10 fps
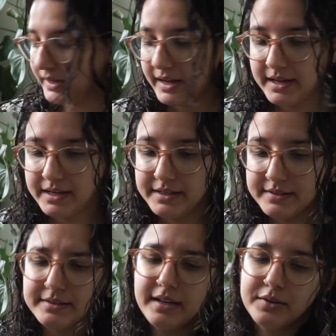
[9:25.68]
And
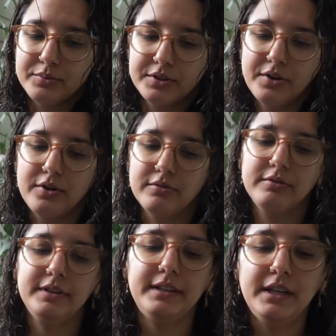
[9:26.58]
that would go
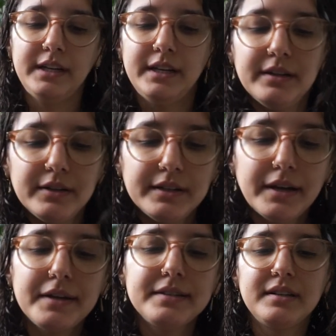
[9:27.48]
really
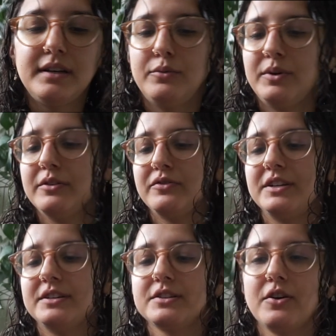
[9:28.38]
nicely with
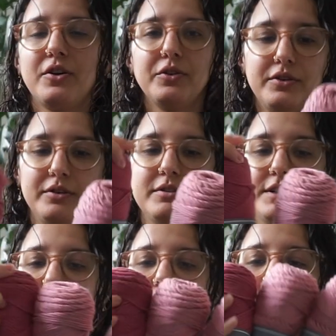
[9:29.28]
this called
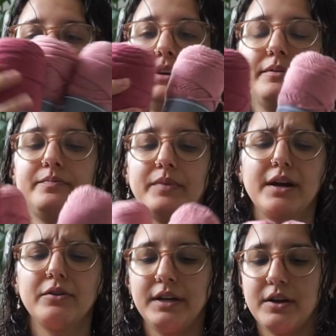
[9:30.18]
raspberry. I
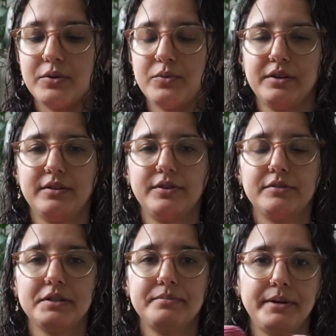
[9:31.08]
only got one of the
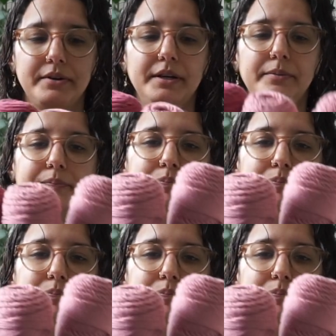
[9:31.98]
raspberry.